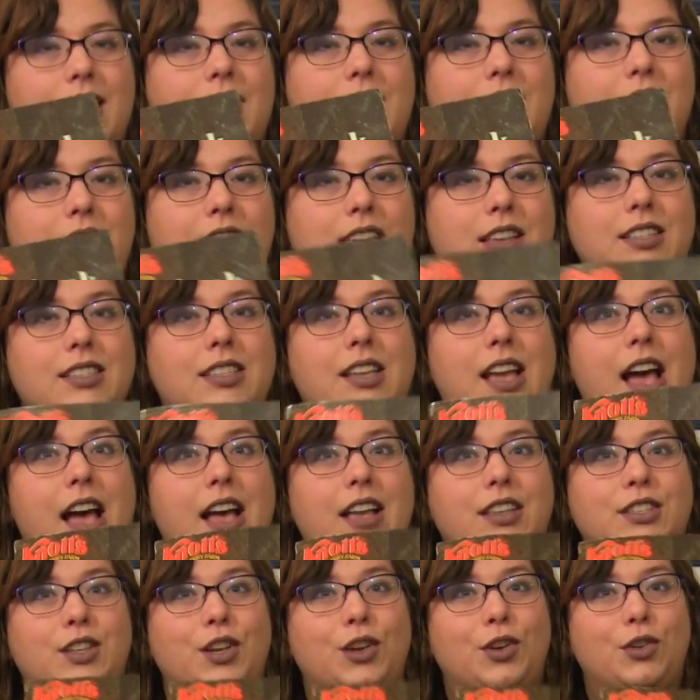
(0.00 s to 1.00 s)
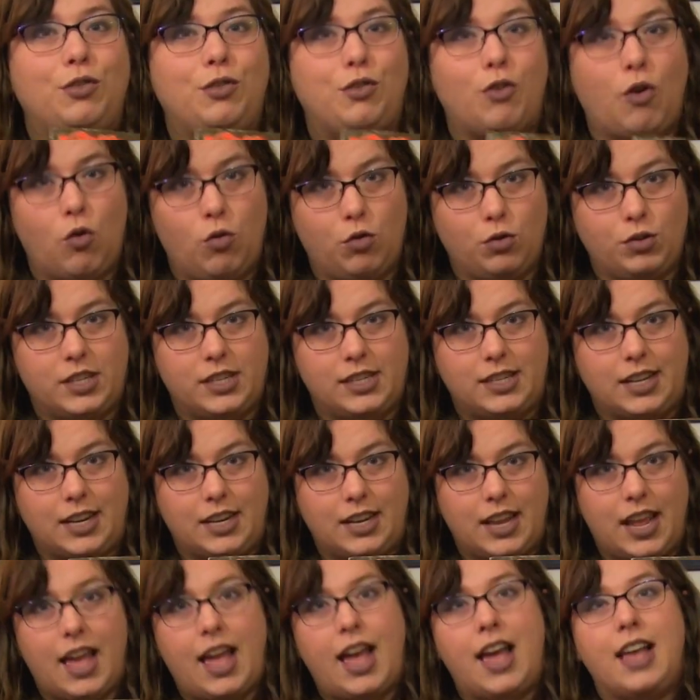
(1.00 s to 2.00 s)
This has gold in it.
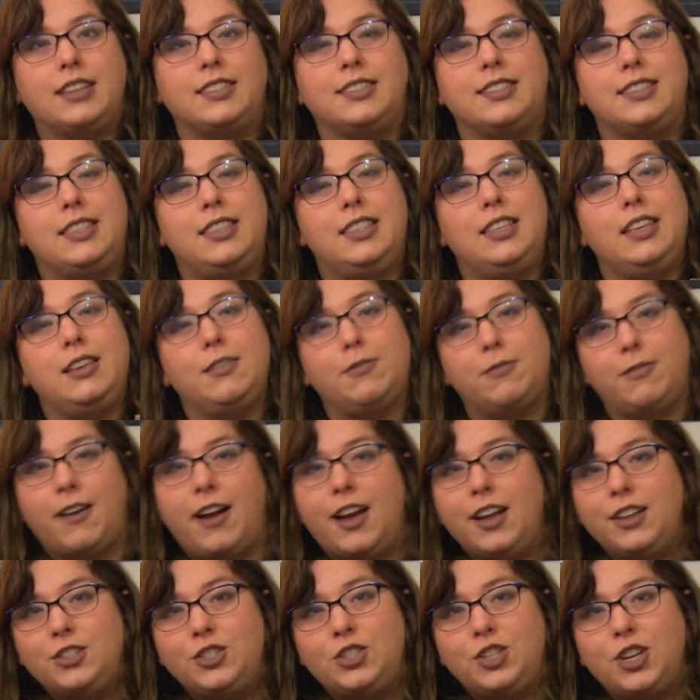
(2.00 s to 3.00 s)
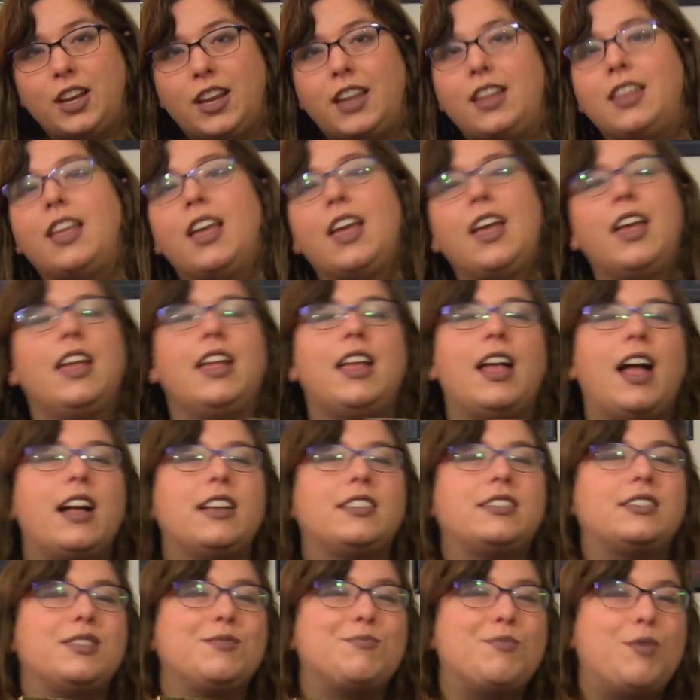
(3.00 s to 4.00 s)
It has the fried chicken. It
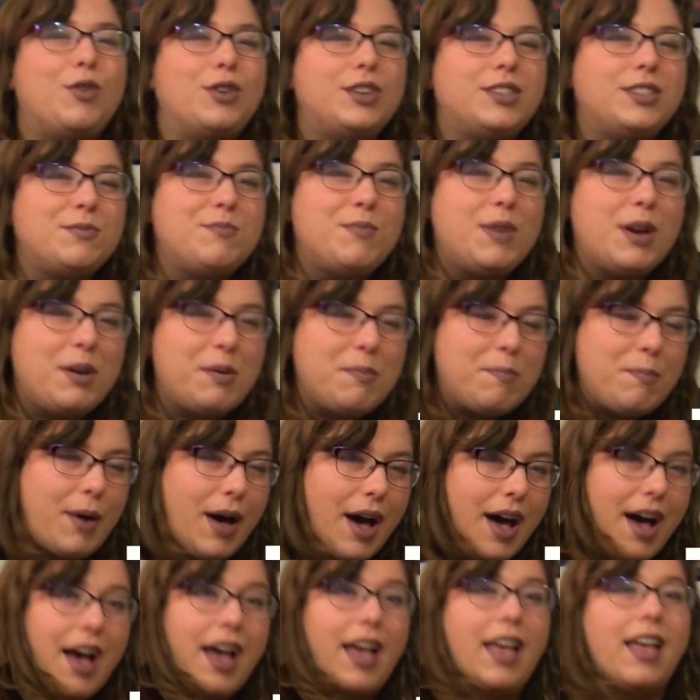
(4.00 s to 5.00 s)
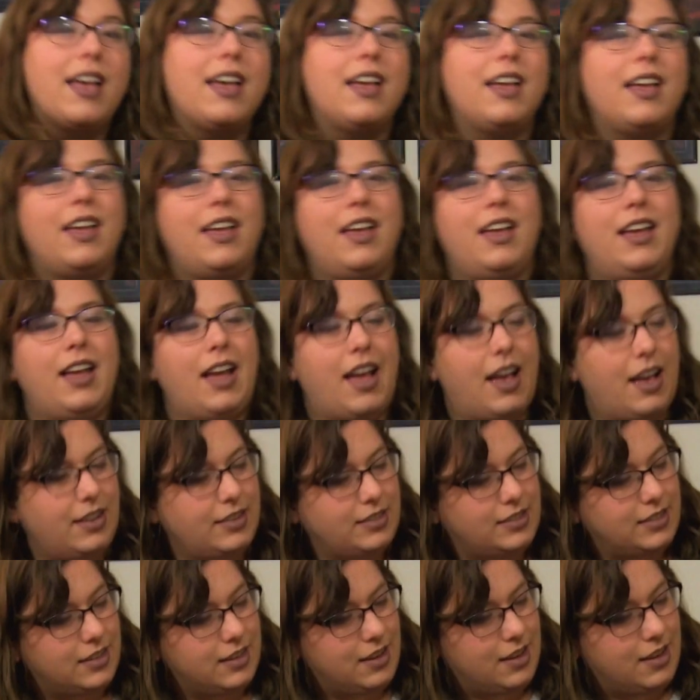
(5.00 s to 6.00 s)
has the boysenberry pie. It
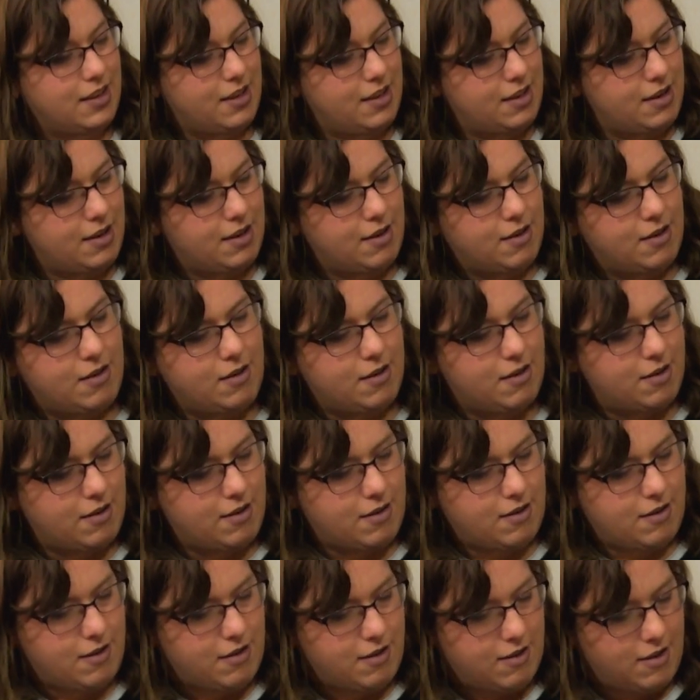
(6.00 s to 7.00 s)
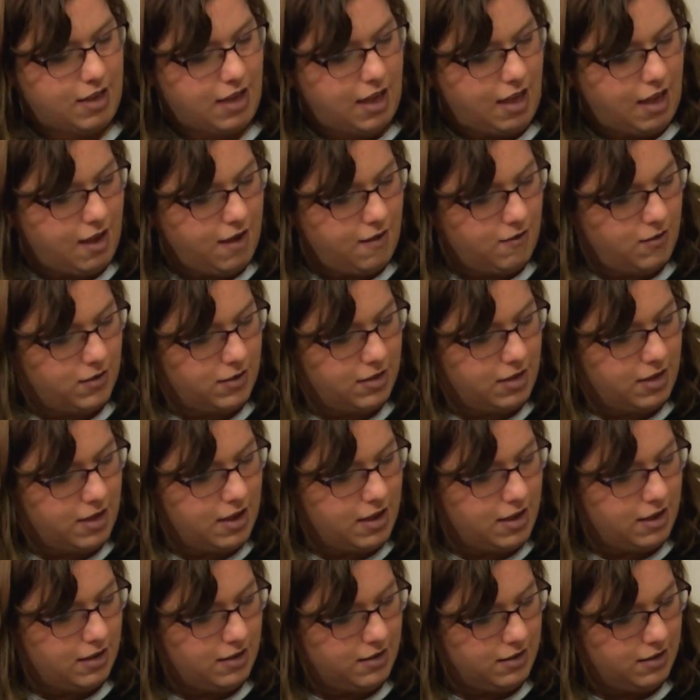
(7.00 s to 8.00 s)
has
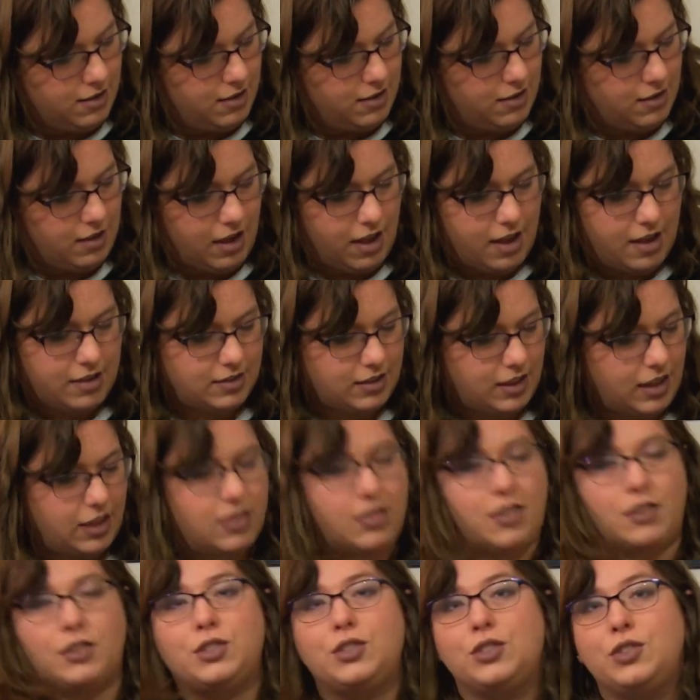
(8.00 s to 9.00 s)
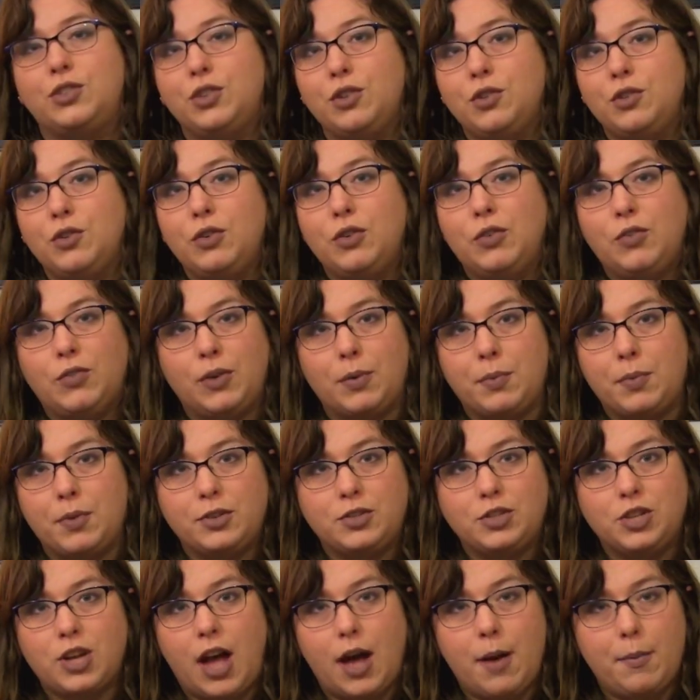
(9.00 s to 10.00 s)
everything. It has like the stew from the
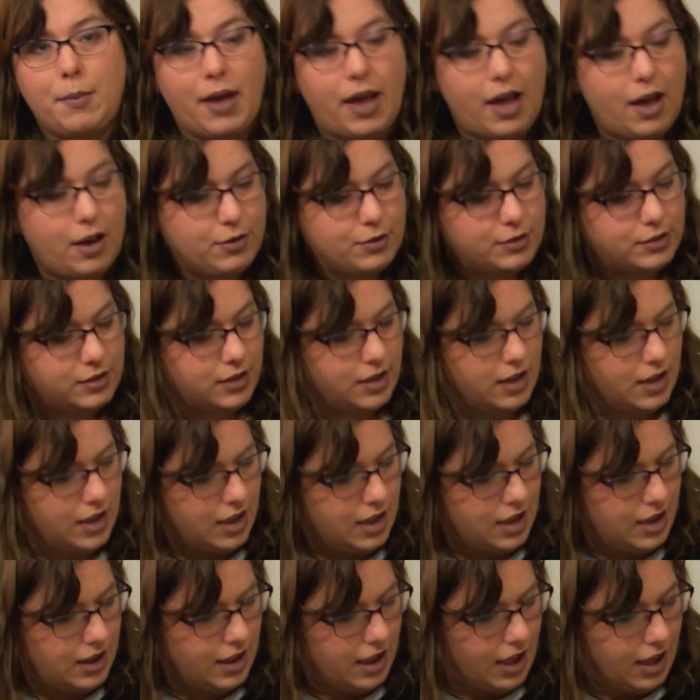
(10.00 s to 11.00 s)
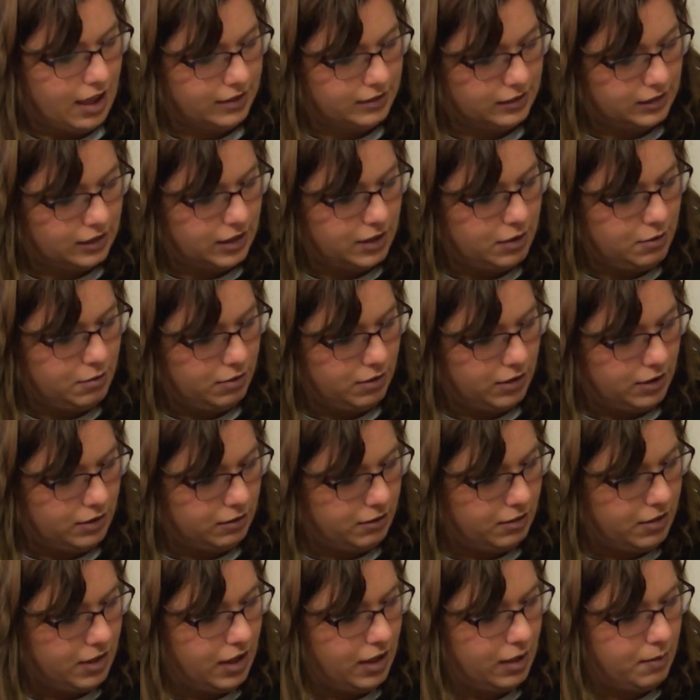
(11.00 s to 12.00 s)
Chop House. It has a cute little
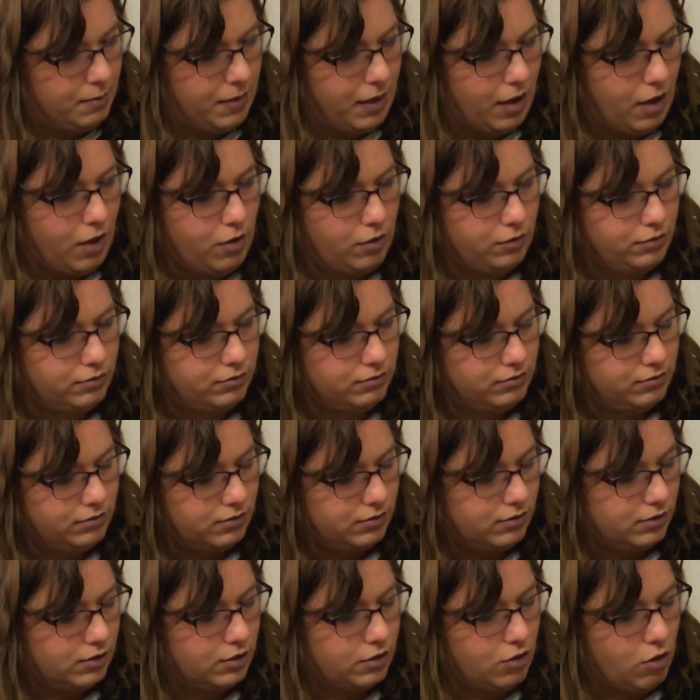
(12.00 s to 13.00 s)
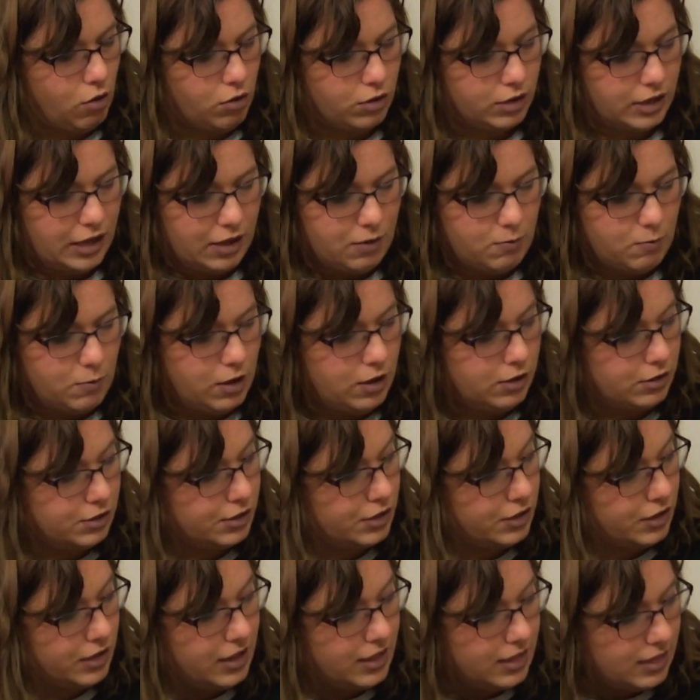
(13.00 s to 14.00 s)
thing about Cordy and
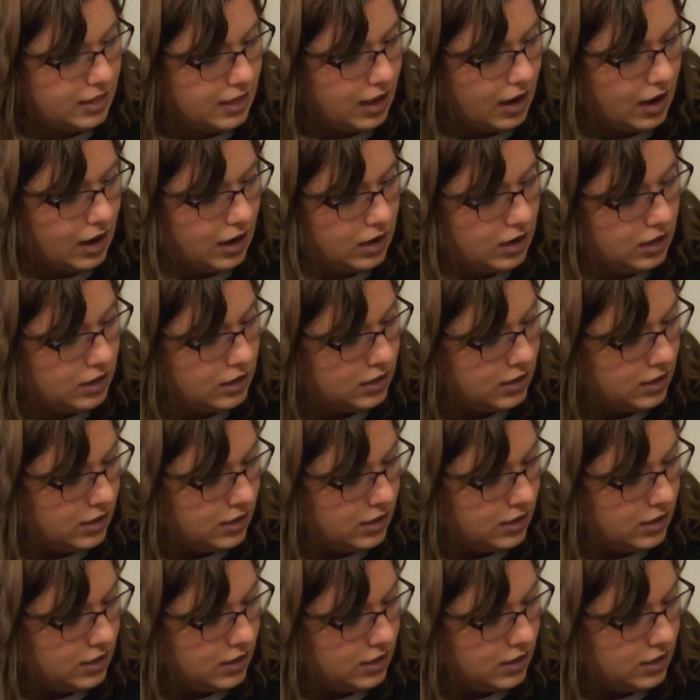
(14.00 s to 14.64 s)
Walter in there.